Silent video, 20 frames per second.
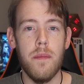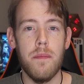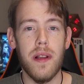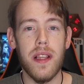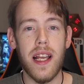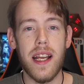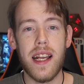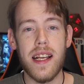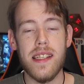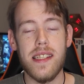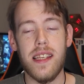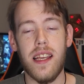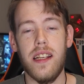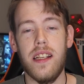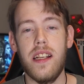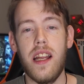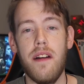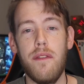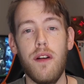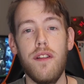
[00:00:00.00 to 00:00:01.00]
But like I
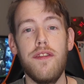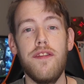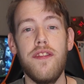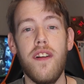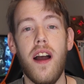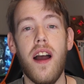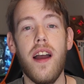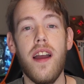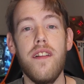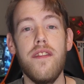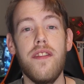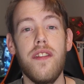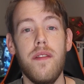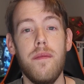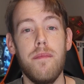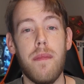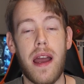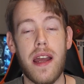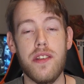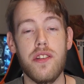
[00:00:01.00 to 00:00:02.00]
said, cover
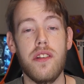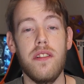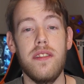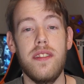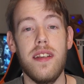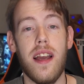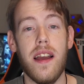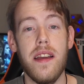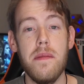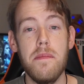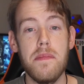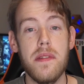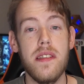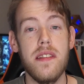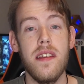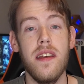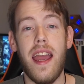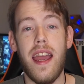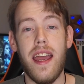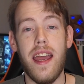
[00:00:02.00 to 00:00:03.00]
5 magical
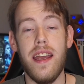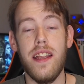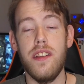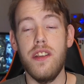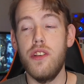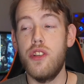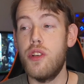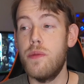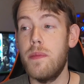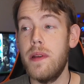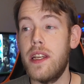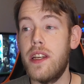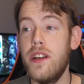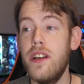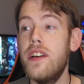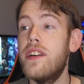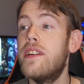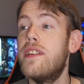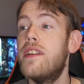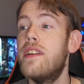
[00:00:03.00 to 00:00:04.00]
types and you should be
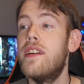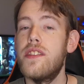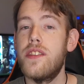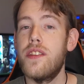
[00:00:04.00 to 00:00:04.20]
good.